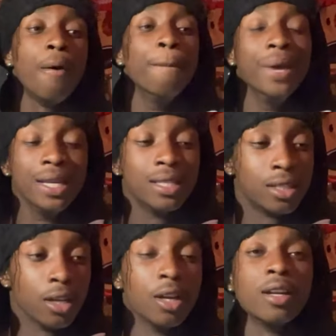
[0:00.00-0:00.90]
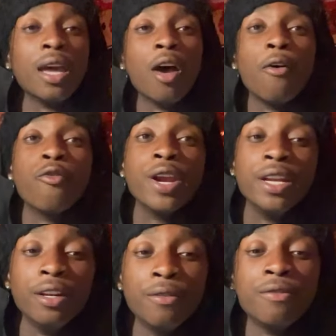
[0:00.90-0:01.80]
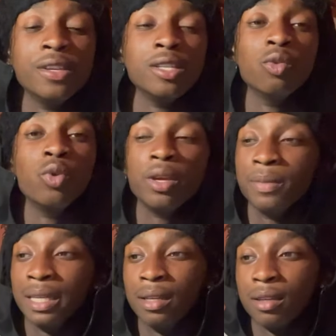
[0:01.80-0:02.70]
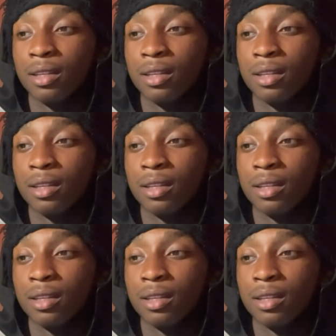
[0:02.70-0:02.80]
Make sure y'all rated the fits with me.